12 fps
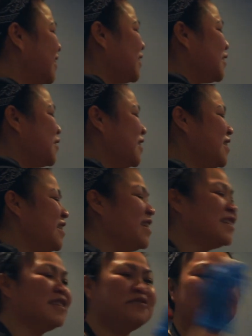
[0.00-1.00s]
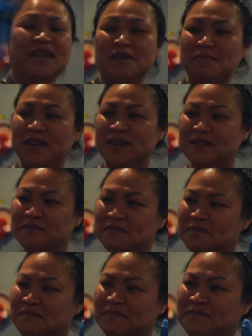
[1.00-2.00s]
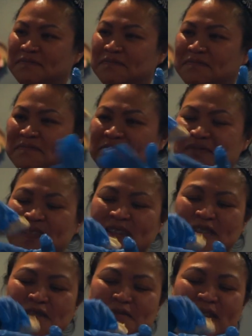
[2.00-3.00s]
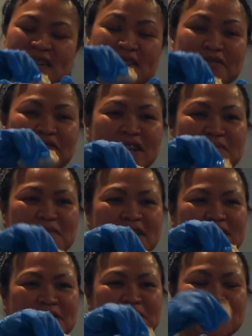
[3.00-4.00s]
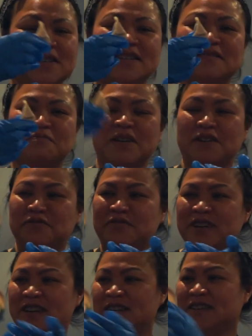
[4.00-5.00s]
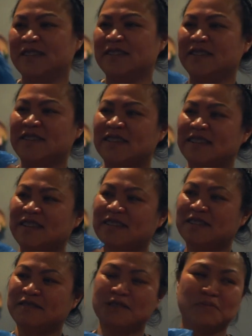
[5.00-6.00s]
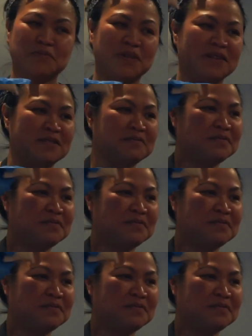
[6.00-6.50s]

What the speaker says: So then it has the flat bottom. So when it has a flat bottom, you can pan fry and then you're gonna get the crispy bottom.